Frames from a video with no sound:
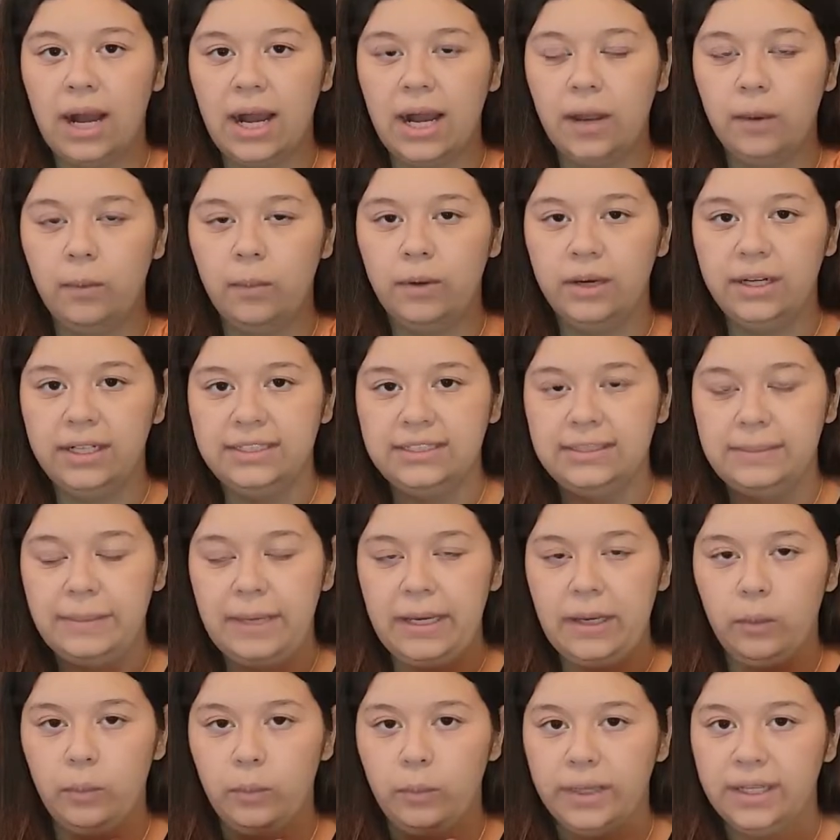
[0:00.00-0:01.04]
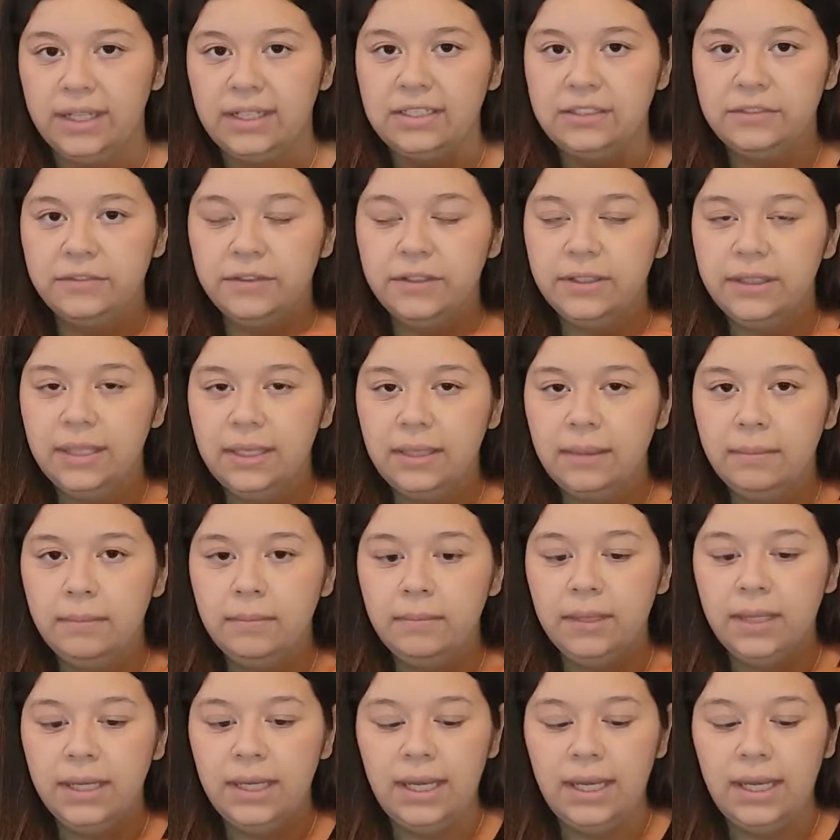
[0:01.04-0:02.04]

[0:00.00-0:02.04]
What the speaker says: I wanted to make wigs for them,